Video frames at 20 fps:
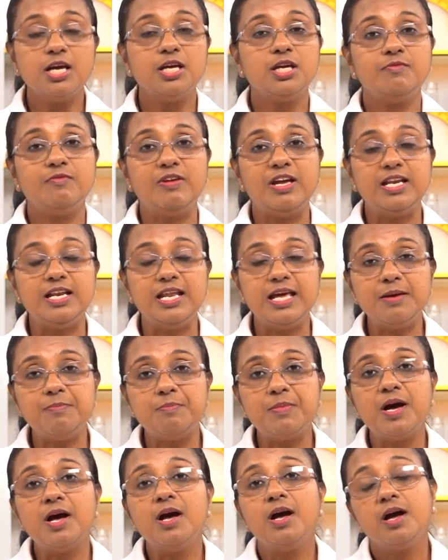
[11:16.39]
we
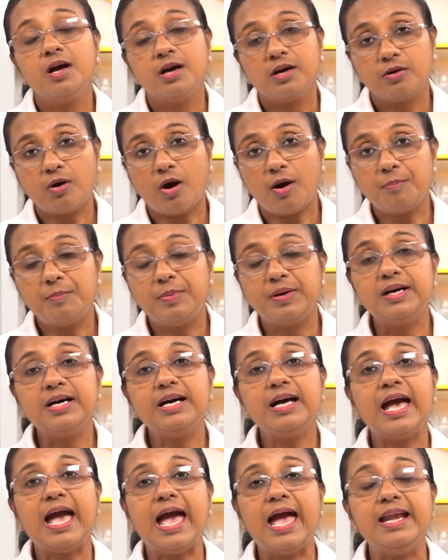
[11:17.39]
dip
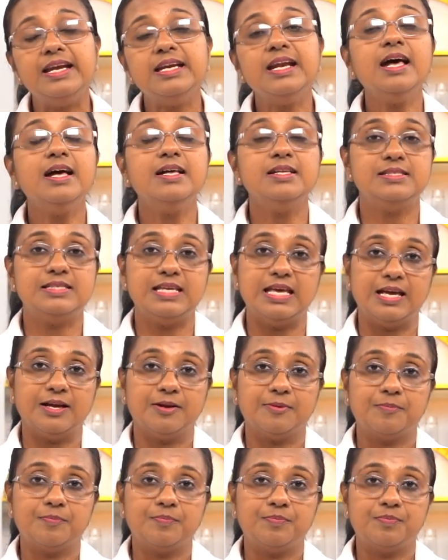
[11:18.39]
copper and zinc.